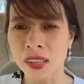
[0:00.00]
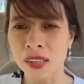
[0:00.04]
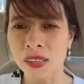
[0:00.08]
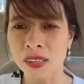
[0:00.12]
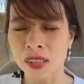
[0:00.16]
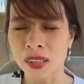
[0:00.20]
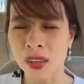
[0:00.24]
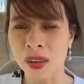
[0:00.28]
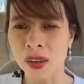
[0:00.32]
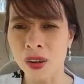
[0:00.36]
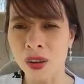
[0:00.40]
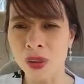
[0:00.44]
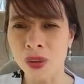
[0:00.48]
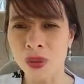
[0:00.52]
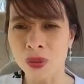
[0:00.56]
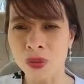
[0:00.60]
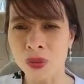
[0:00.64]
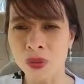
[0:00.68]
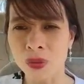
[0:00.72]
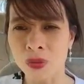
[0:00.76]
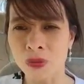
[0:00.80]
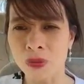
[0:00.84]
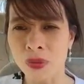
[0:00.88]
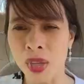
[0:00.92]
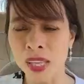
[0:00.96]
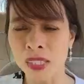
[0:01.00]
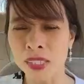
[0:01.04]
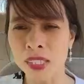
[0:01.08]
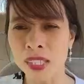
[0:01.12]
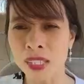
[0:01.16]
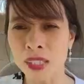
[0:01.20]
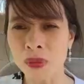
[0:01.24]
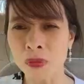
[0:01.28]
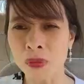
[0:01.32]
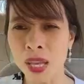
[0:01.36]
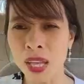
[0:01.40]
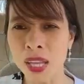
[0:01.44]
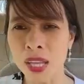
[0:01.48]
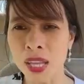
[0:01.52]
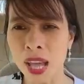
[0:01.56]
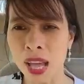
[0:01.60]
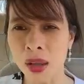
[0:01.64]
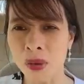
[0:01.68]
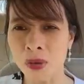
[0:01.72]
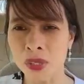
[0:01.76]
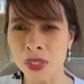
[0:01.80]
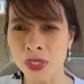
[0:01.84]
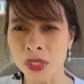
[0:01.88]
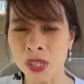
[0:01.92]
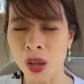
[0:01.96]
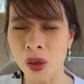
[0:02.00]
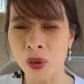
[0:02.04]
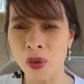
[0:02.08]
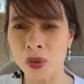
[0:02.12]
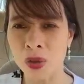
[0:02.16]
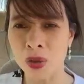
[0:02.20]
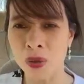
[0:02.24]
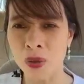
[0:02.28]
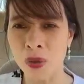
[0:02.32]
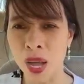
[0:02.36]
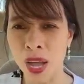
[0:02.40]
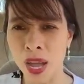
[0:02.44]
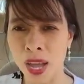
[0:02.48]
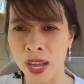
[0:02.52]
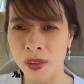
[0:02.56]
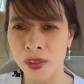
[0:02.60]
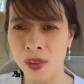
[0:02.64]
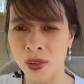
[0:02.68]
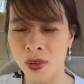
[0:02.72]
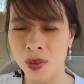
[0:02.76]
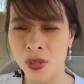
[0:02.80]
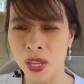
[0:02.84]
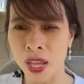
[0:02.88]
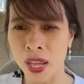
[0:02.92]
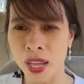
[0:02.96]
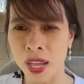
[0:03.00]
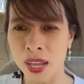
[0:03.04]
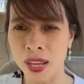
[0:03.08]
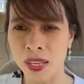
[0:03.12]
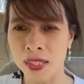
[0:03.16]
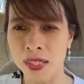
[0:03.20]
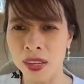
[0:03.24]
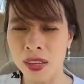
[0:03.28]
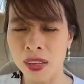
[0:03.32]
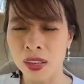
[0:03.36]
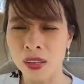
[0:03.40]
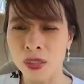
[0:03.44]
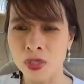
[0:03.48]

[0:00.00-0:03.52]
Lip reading: So message me. I will show you how you can